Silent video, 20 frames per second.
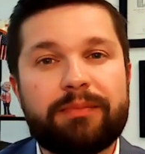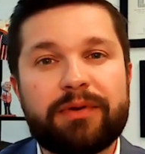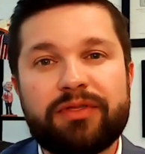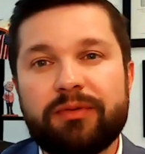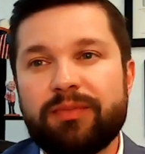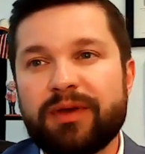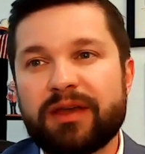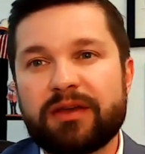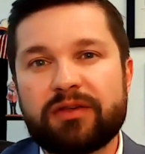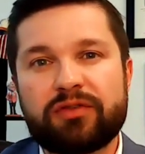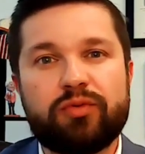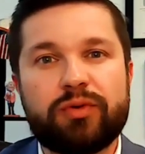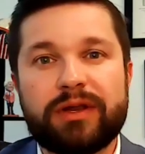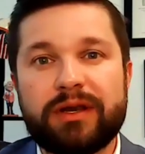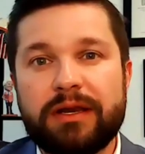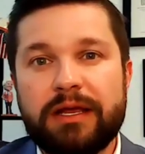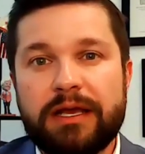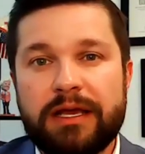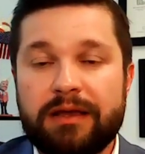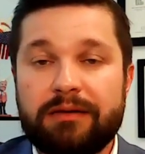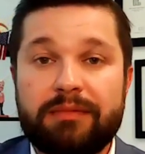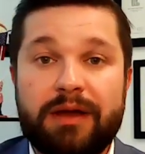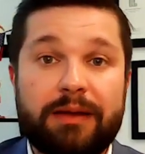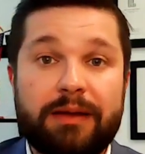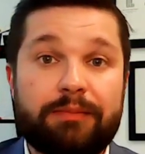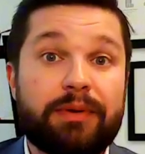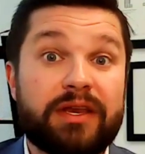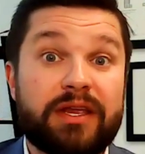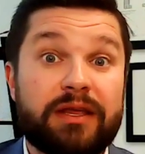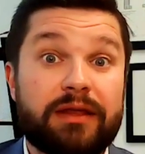But the biggest one, in my
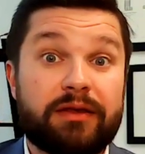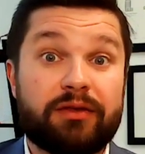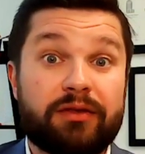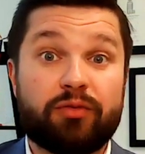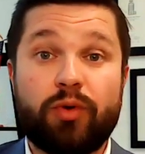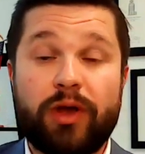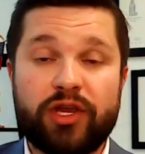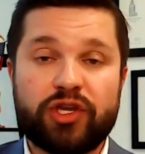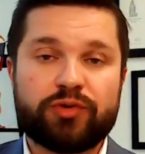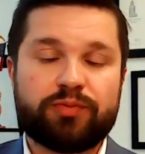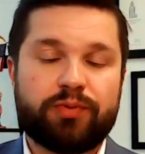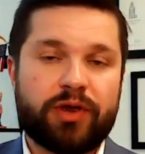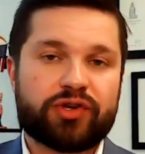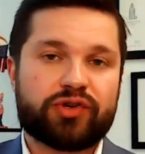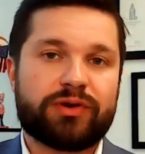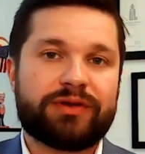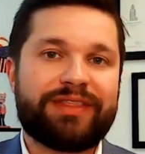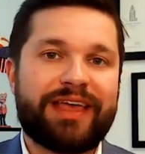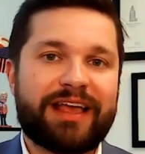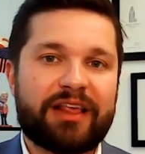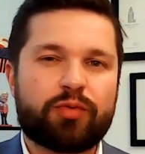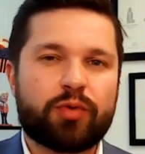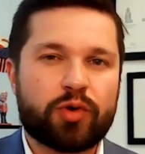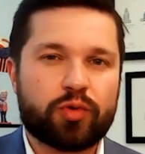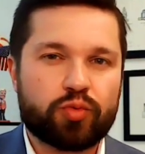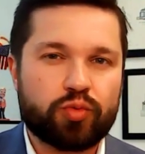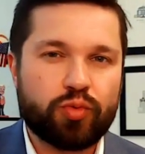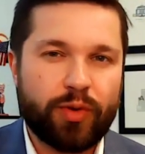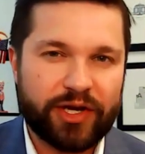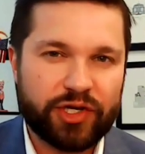opinion, is wage pressure. And that's
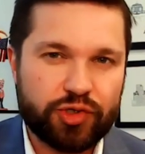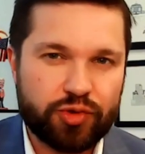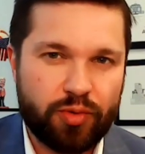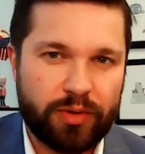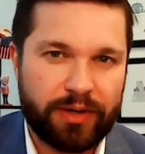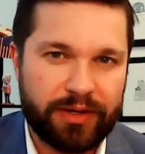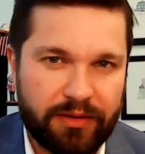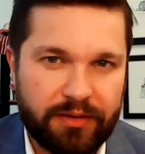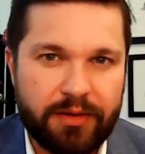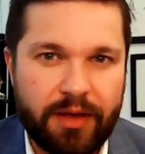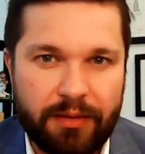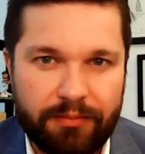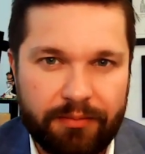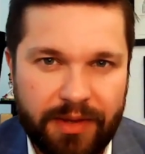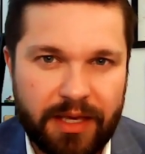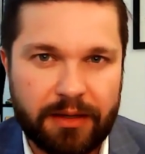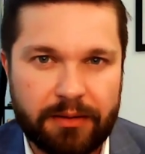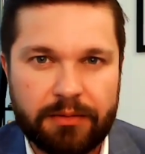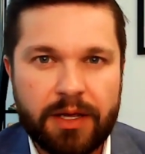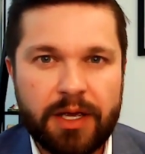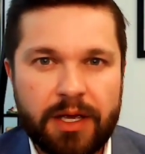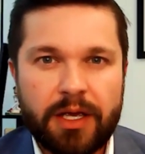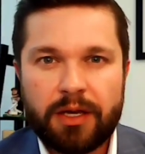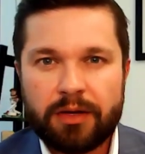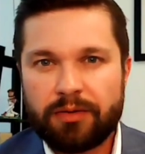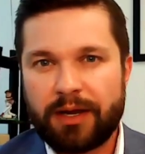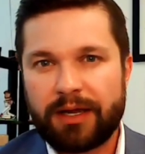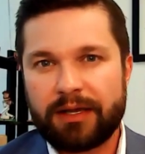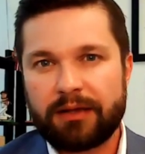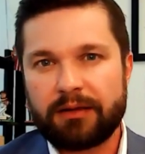where restaurants come in,
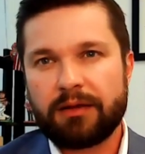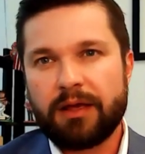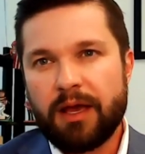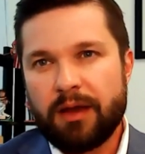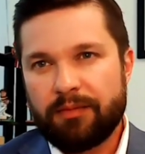right?